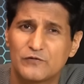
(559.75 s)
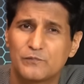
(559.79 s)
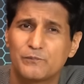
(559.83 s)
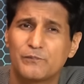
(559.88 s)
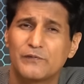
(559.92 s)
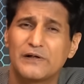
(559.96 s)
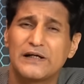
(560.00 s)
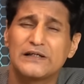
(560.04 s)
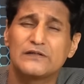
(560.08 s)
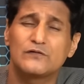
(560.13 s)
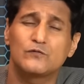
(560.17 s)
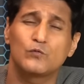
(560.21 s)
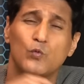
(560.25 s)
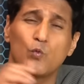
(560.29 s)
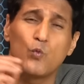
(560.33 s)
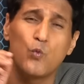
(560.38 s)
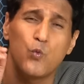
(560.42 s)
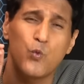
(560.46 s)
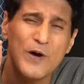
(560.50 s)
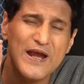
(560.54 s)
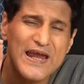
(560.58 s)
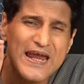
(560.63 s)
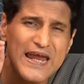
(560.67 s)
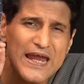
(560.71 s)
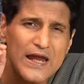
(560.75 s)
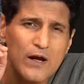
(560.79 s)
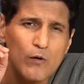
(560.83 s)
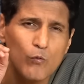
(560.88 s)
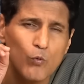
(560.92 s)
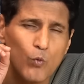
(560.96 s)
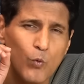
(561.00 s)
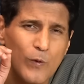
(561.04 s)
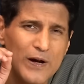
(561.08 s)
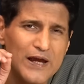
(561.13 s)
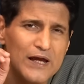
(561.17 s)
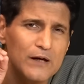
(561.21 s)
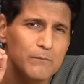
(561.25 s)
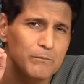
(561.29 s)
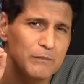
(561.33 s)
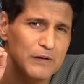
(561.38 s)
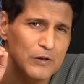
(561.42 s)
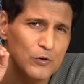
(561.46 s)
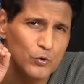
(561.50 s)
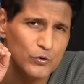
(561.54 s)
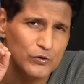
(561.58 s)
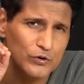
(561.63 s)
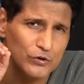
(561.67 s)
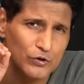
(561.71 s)
It's priced way
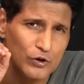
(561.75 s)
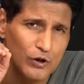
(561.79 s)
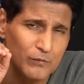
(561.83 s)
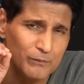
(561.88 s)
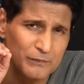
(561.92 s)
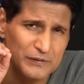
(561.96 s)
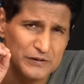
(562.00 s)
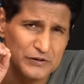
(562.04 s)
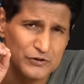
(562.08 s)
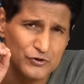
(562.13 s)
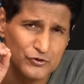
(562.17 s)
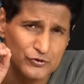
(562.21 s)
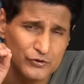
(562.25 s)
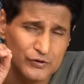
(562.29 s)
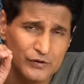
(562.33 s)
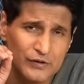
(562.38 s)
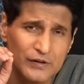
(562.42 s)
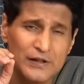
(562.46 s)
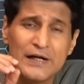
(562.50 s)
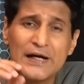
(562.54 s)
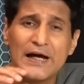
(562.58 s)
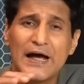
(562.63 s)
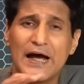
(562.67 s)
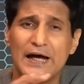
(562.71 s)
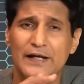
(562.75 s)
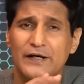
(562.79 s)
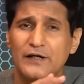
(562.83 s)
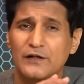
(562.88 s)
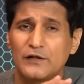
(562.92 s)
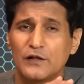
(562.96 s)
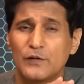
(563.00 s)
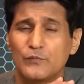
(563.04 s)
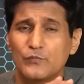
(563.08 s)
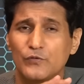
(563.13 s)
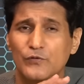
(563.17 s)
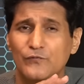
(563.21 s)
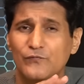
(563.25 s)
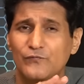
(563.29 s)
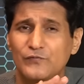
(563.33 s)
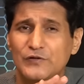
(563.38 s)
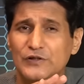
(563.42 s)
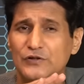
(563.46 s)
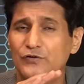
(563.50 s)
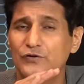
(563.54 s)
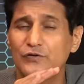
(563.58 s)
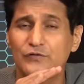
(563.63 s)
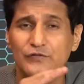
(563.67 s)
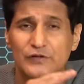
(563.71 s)
below the competition, and in terms of
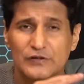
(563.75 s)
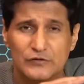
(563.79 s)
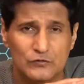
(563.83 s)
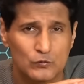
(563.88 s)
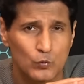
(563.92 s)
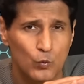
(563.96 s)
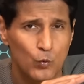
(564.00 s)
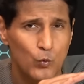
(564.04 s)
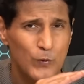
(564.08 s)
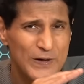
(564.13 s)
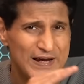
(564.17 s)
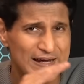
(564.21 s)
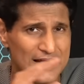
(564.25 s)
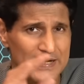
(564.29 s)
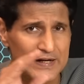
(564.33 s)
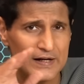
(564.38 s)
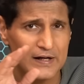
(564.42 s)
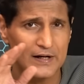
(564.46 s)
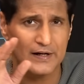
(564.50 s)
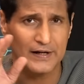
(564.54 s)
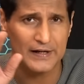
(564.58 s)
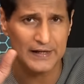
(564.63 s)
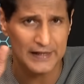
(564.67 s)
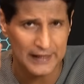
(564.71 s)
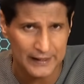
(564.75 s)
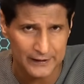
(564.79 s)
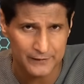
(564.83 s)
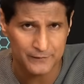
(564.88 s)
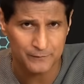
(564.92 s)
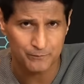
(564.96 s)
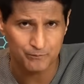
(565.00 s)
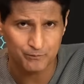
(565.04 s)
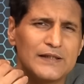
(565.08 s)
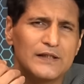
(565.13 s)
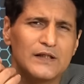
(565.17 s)
features, it's way ahead.